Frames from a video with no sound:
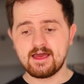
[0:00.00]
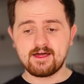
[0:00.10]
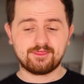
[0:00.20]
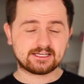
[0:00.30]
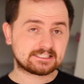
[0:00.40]

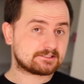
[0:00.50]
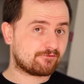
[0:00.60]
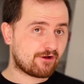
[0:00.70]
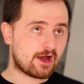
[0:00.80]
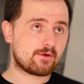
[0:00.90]
This is
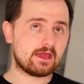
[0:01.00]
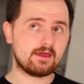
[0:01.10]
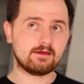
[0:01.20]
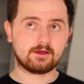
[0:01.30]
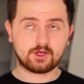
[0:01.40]

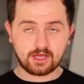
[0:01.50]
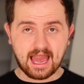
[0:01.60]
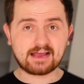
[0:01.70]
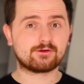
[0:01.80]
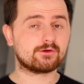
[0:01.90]
very
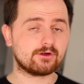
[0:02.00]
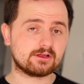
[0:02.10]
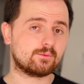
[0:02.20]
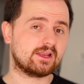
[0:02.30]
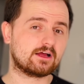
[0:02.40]

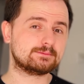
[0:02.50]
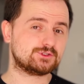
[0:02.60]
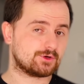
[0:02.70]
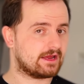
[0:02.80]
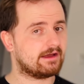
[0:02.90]
accurate when it comes
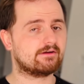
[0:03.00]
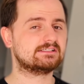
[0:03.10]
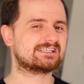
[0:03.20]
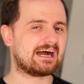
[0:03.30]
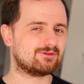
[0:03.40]
to Harris
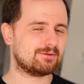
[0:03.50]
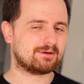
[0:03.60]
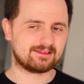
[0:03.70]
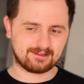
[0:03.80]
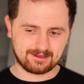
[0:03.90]
County,
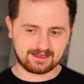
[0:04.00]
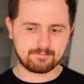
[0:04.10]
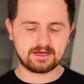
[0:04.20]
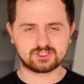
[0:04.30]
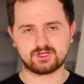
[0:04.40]
but like I
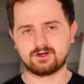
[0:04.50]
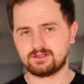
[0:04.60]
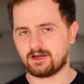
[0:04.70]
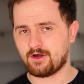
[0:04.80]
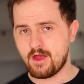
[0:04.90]
mentioned
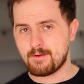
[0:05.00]
earlier,